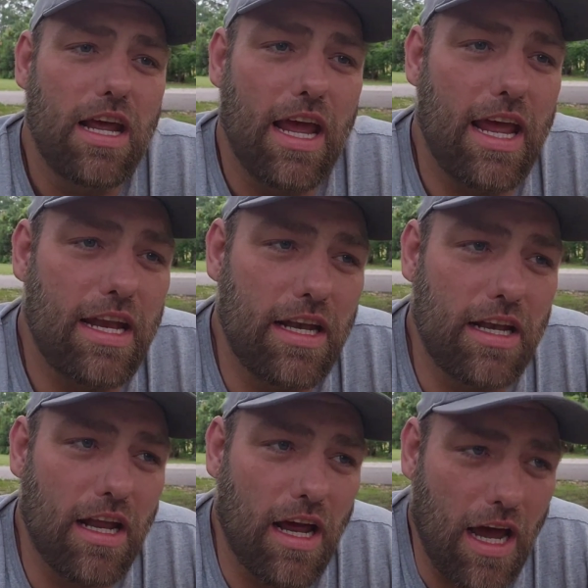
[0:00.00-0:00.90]

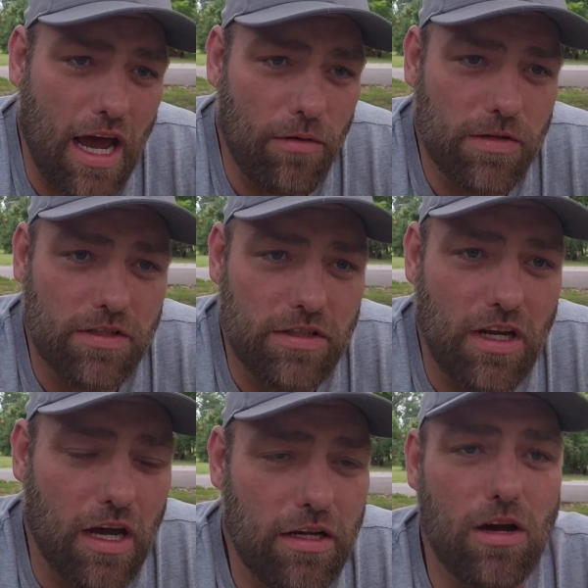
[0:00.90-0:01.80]
and I was
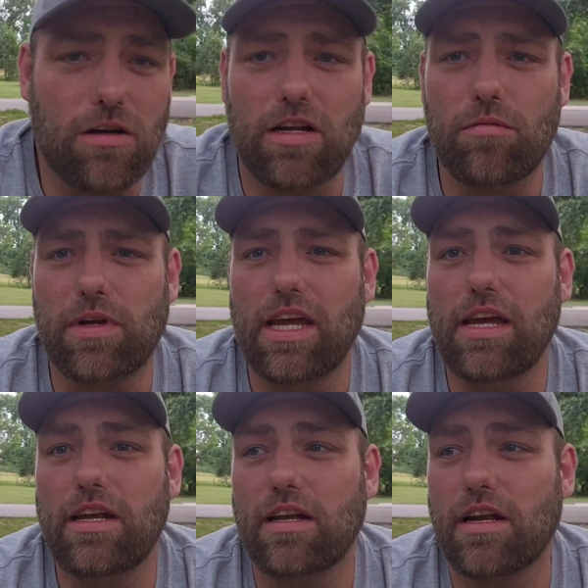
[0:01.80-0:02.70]
a young, dumb
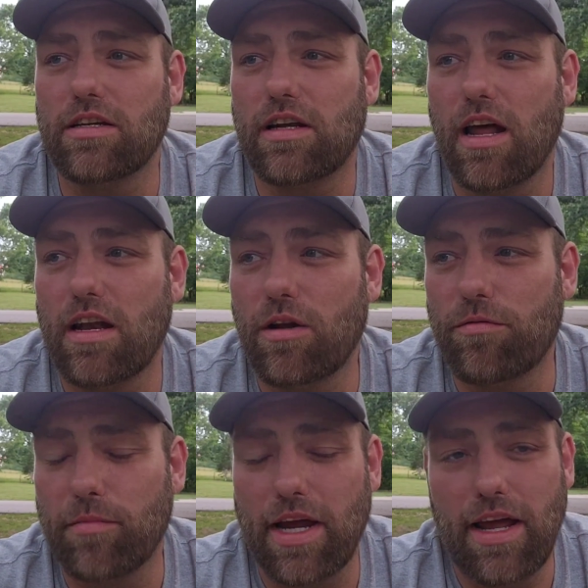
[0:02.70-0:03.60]
kid, and I just got in
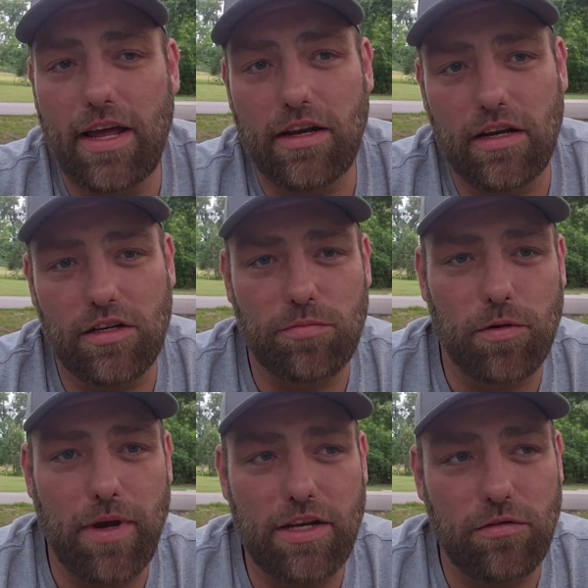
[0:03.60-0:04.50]
over my head, and it just
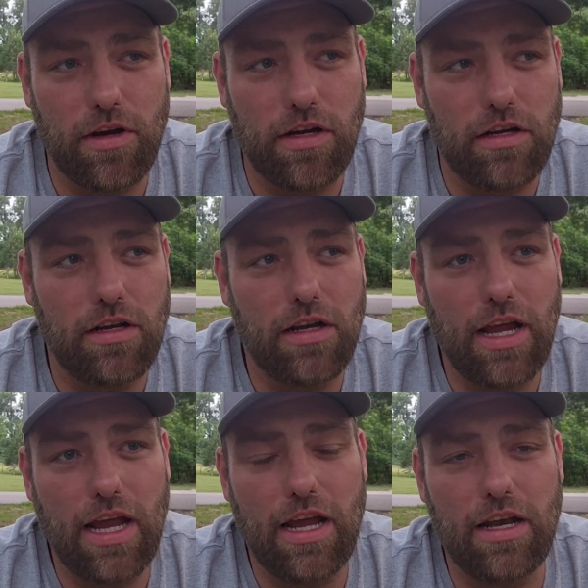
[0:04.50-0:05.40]
perpetuated,
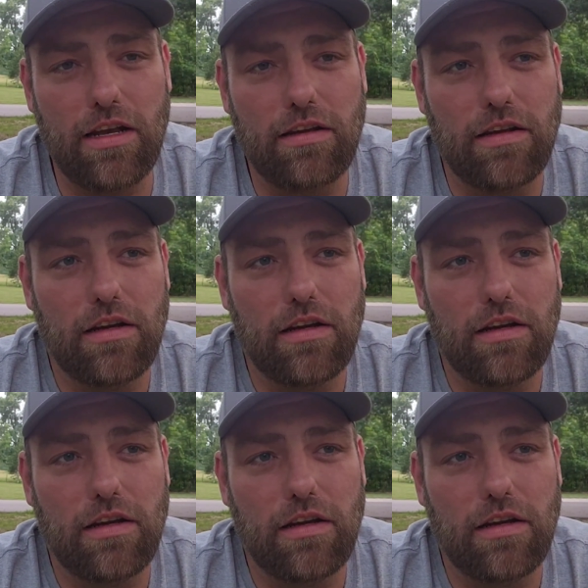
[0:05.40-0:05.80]
and